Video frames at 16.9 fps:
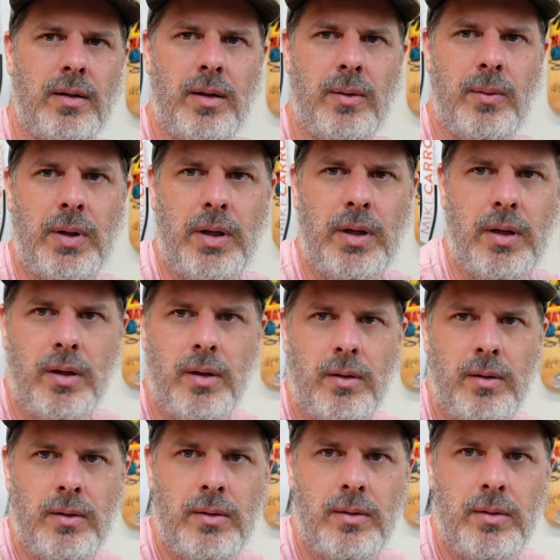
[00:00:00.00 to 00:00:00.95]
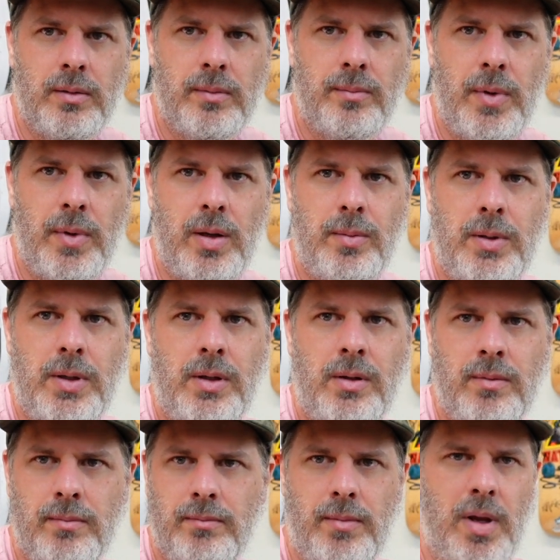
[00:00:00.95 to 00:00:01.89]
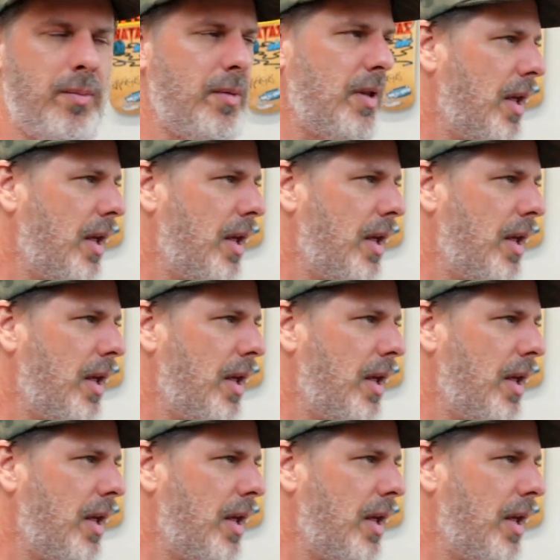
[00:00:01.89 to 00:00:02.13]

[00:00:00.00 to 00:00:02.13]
There we go. Maybe, maybe